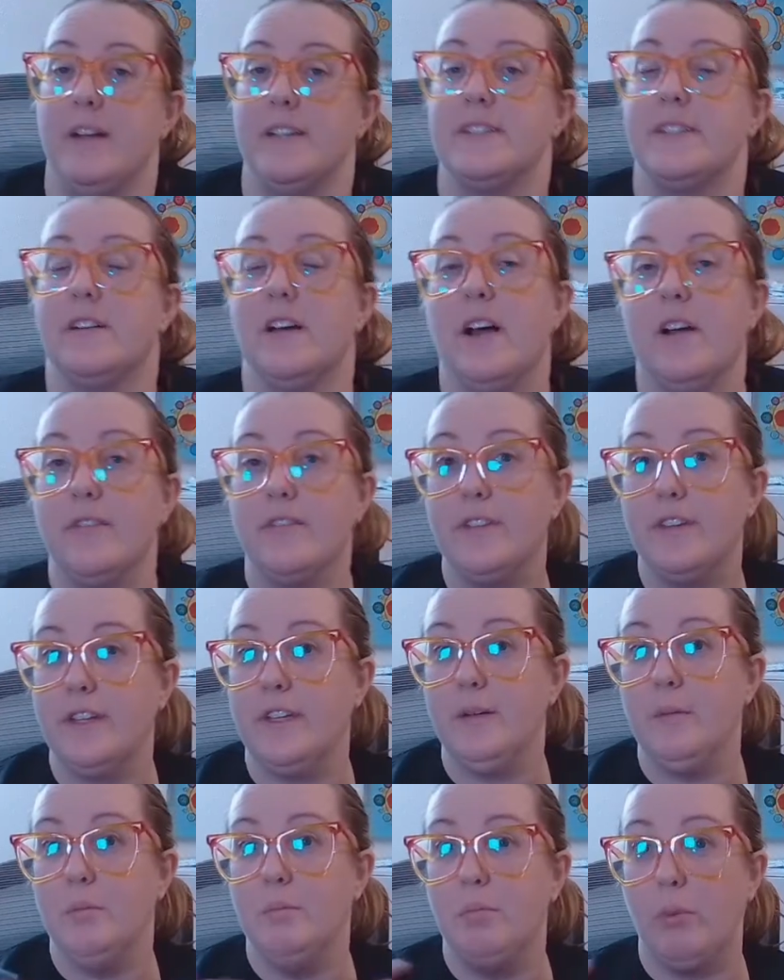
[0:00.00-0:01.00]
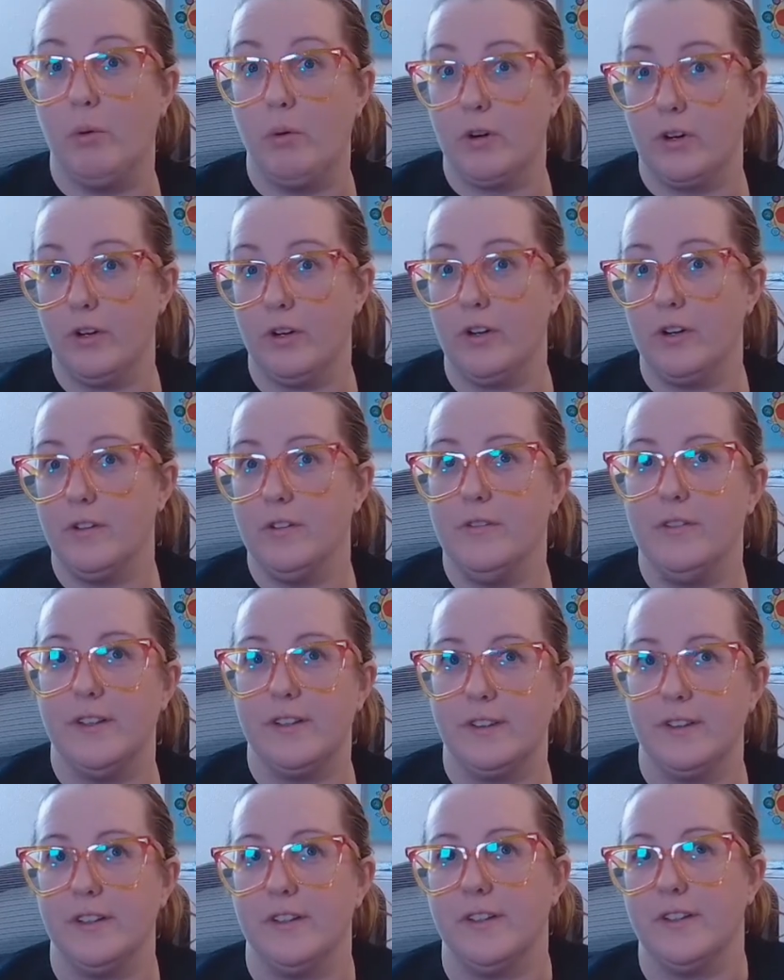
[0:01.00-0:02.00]
still have the border,
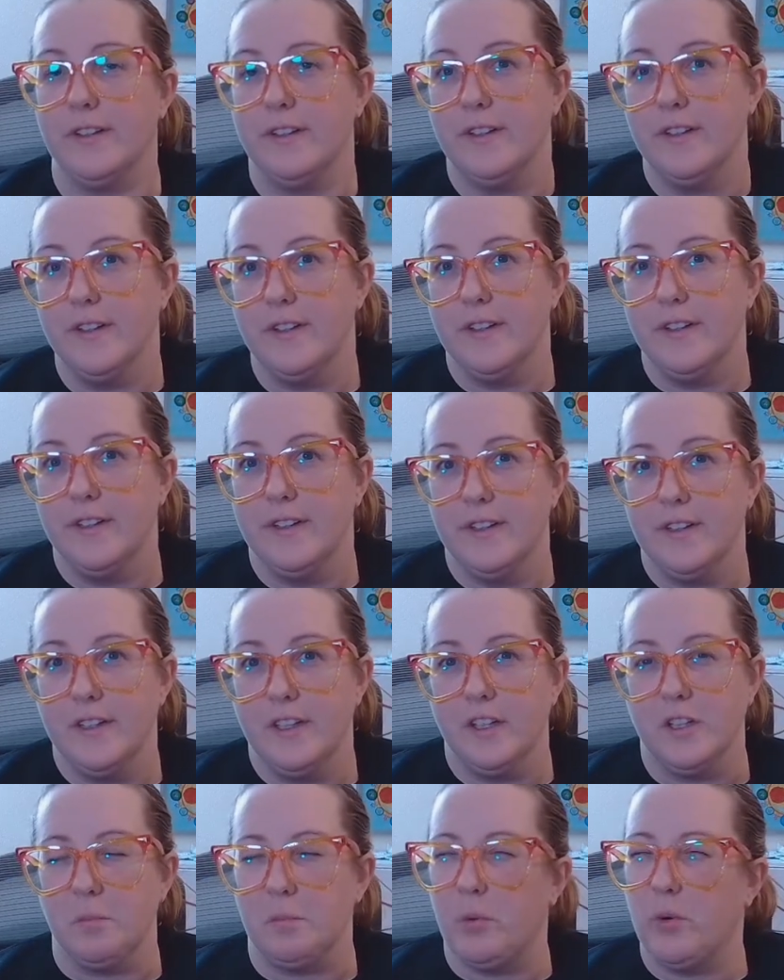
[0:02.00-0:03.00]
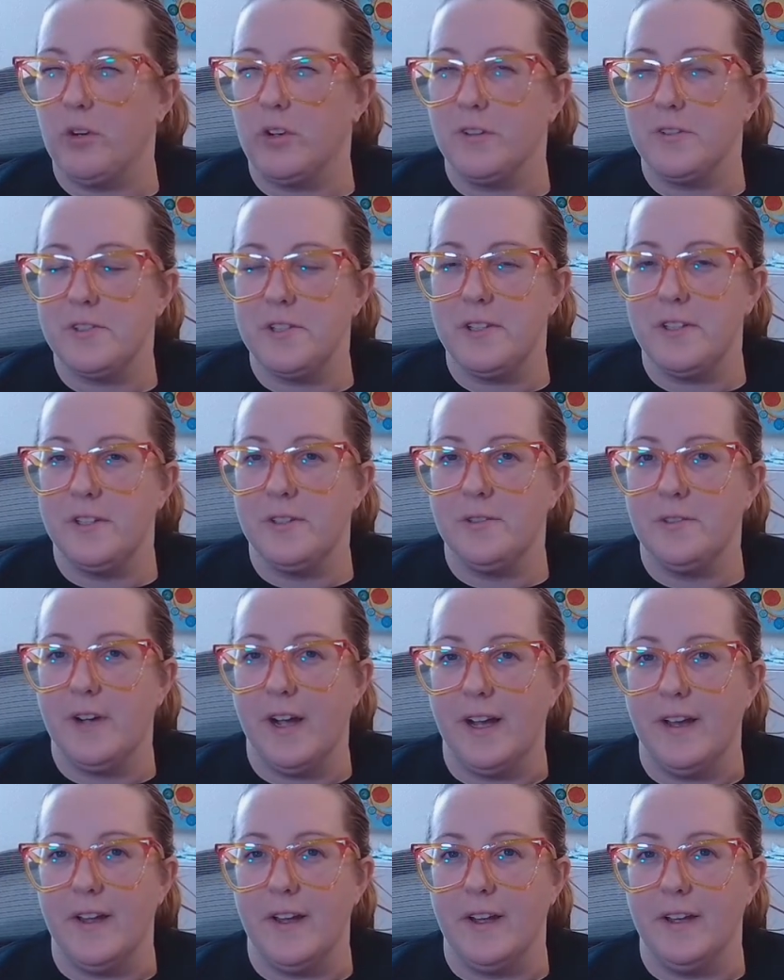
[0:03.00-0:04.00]
like the border to do,
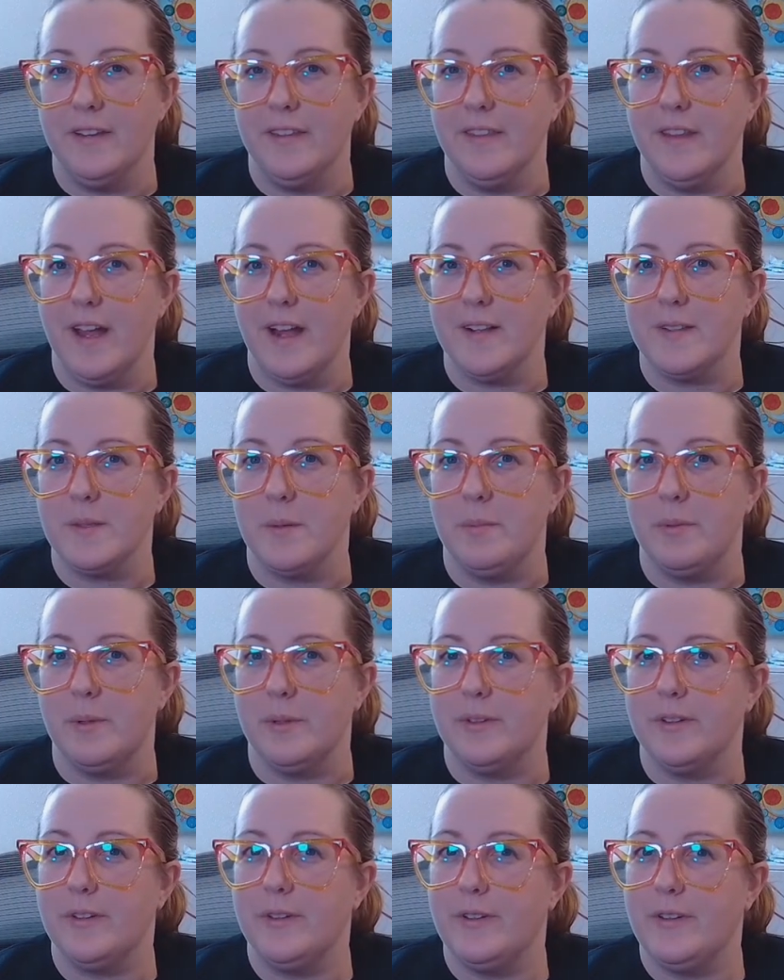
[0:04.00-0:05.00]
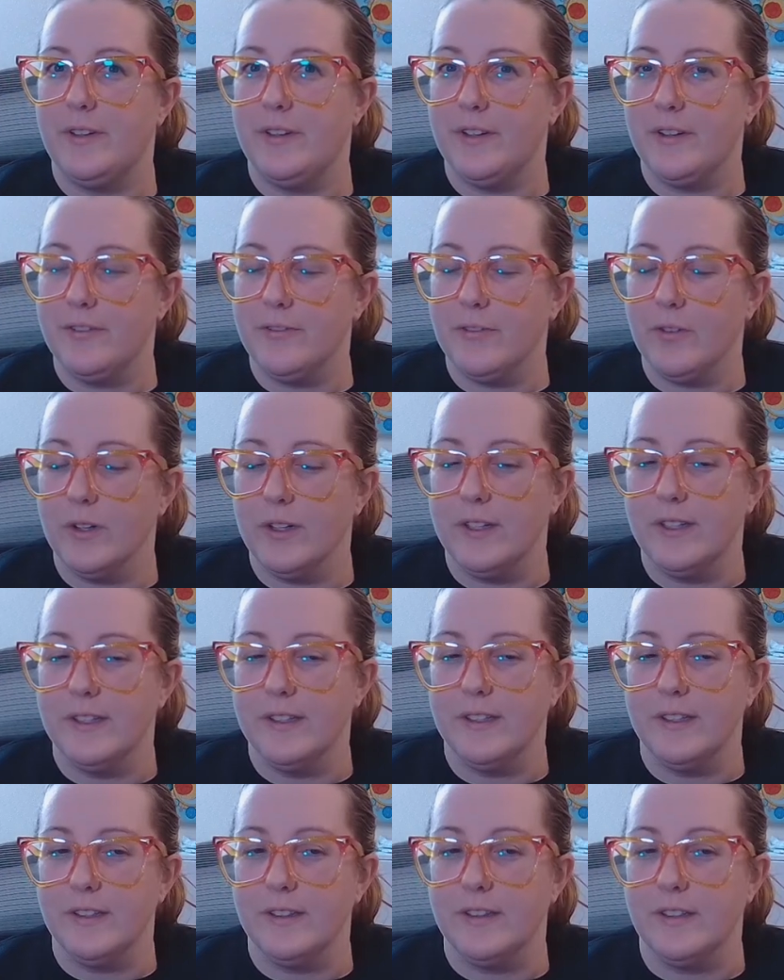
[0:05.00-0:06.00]
and that's a bit
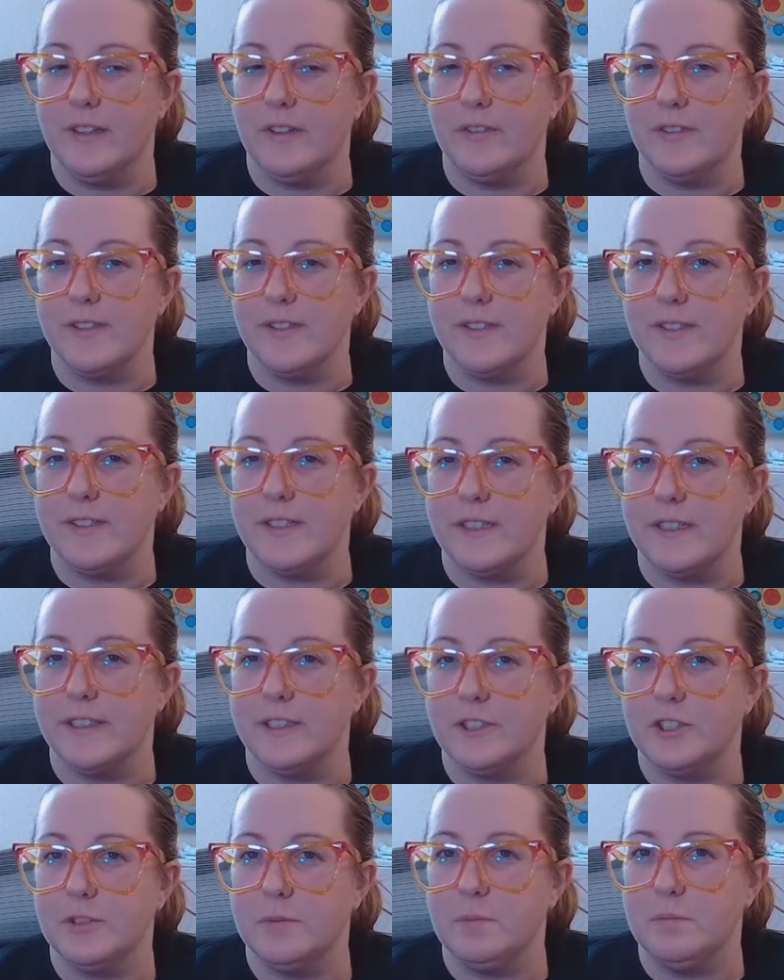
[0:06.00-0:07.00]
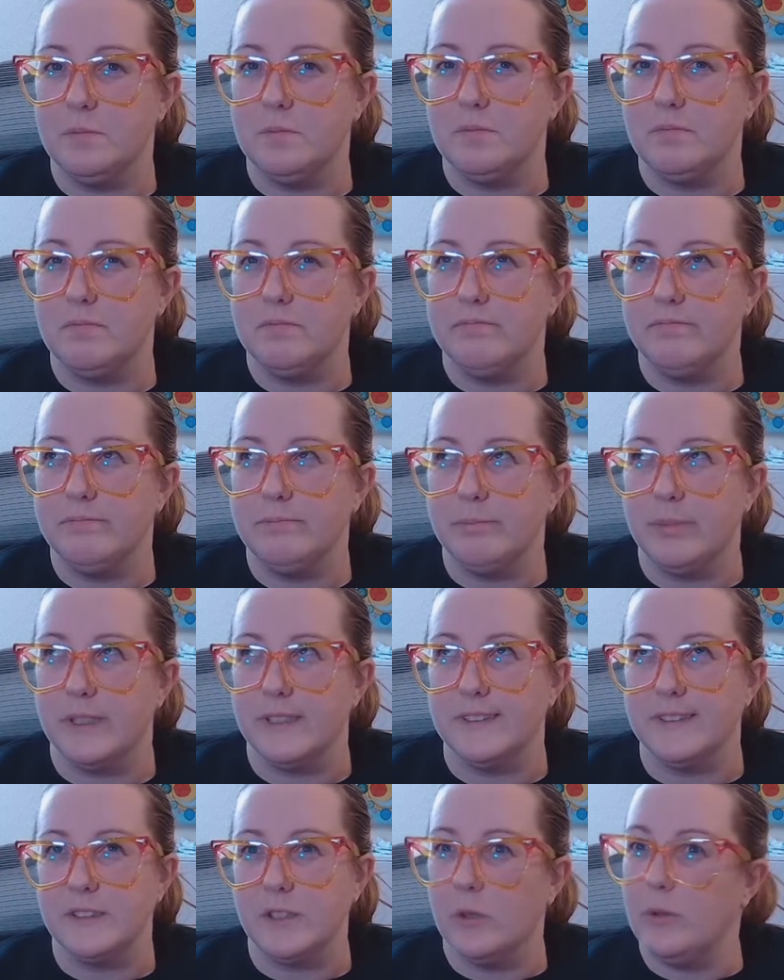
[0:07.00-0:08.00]
different of a stitch, but
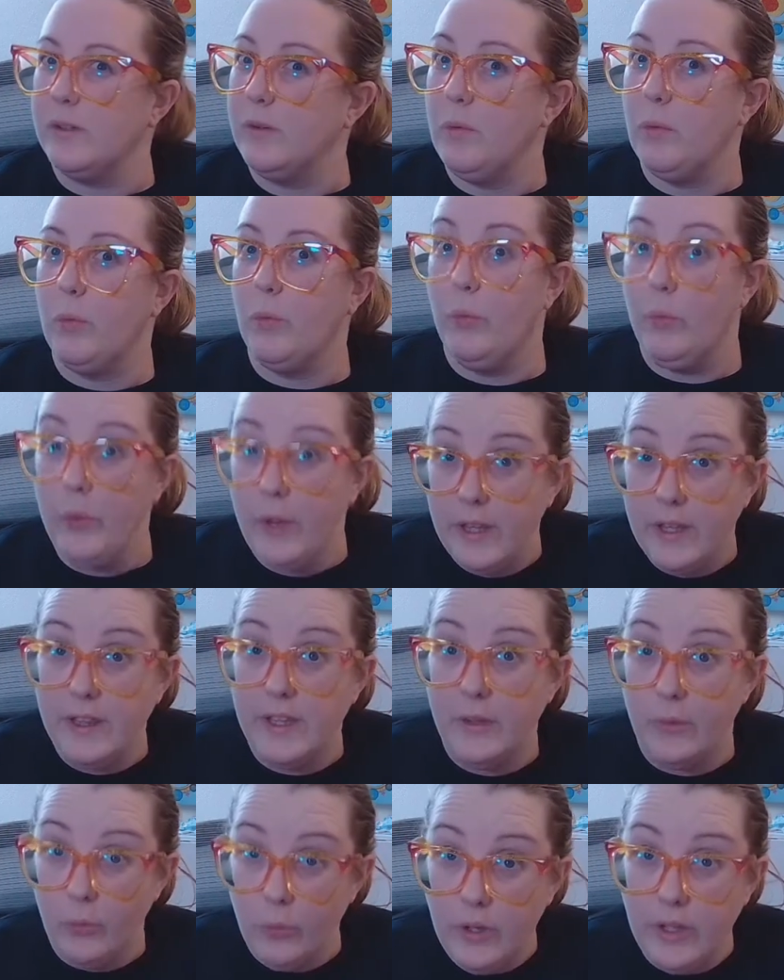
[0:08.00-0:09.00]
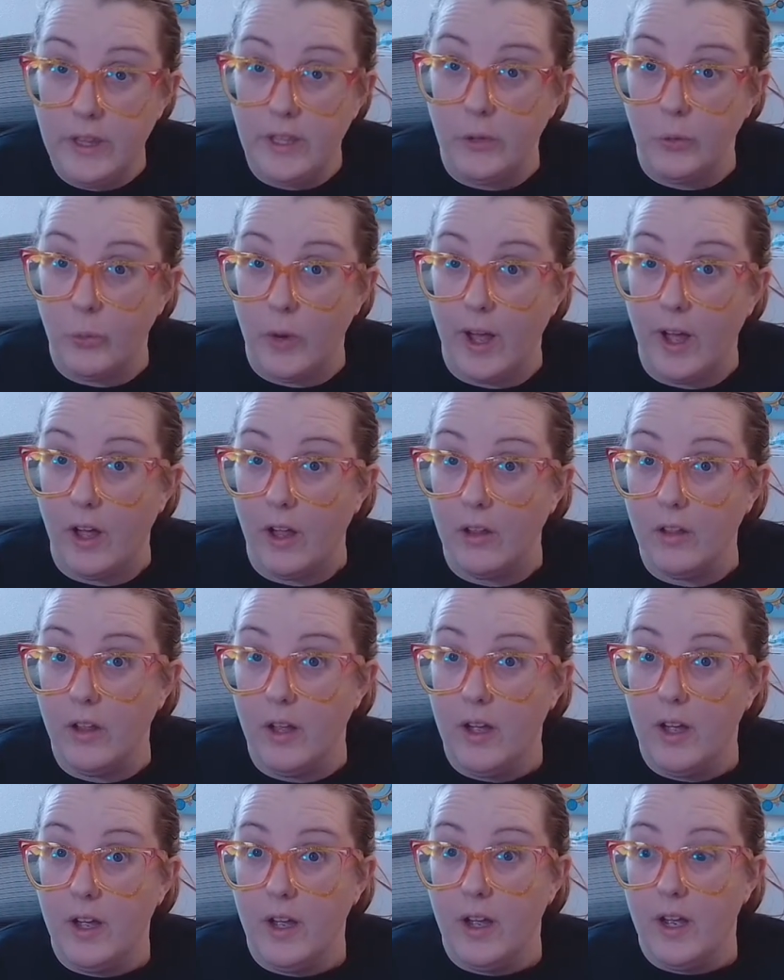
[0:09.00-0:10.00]
it's going really, really well.
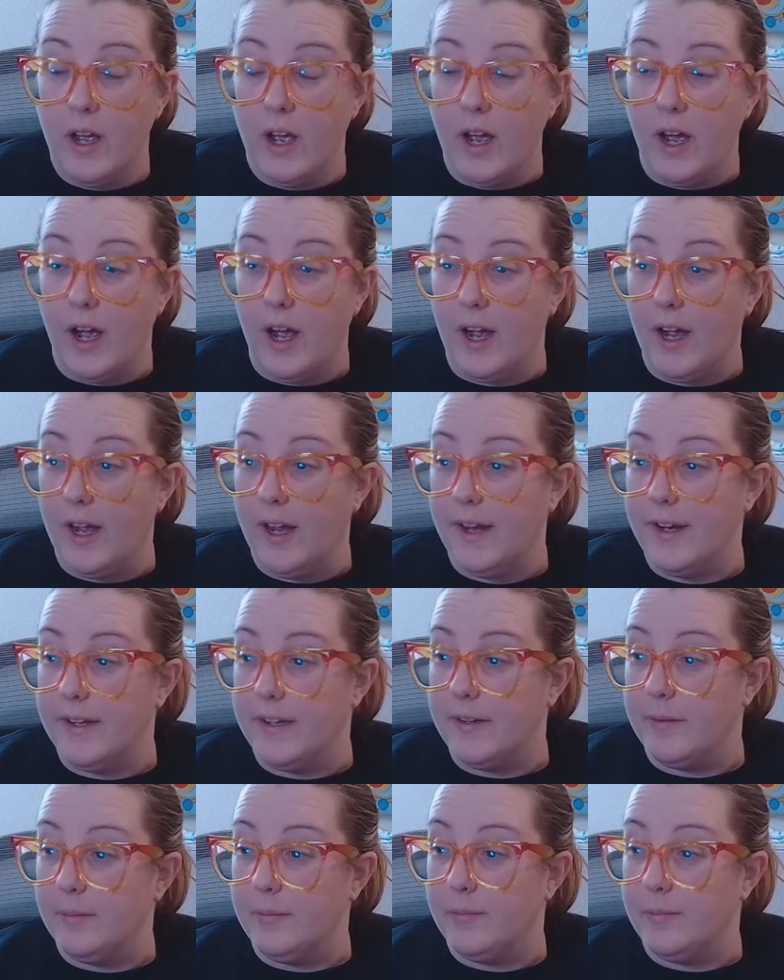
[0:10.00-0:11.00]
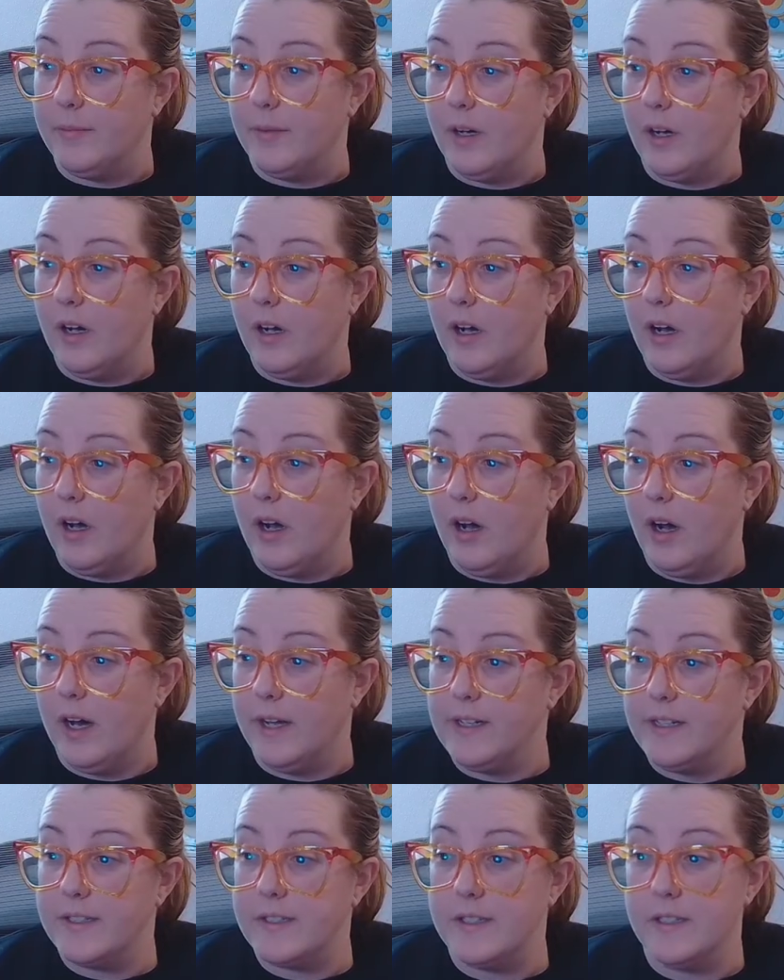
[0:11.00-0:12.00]
I'm
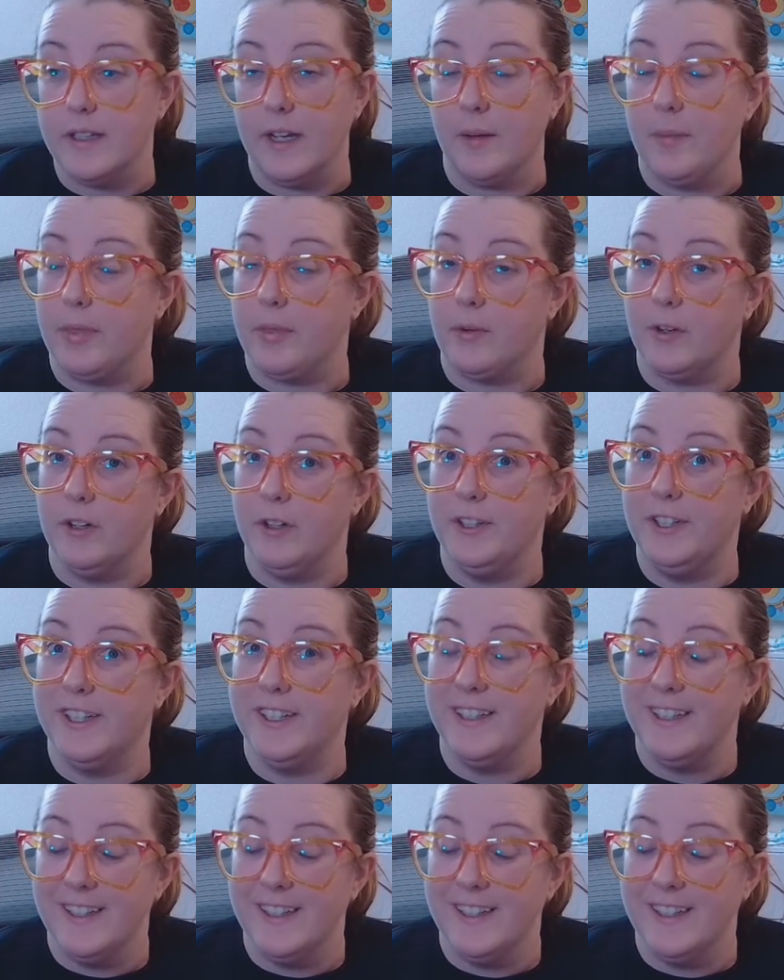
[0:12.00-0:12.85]
thrilled.